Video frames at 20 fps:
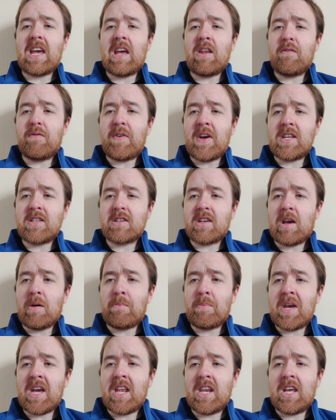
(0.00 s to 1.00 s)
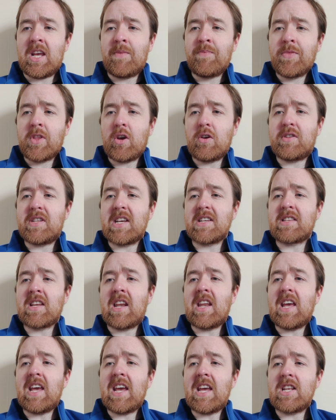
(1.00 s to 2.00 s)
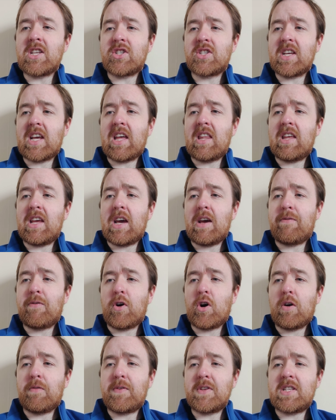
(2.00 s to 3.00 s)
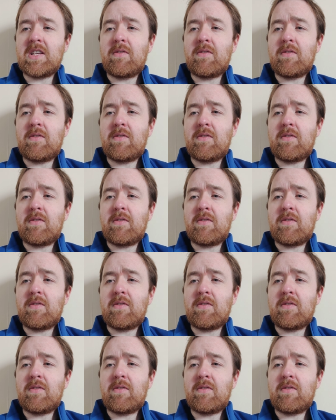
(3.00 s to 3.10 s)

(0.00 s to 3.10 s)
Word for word: Kent finds Kamberi, who takes an age to get the effort off.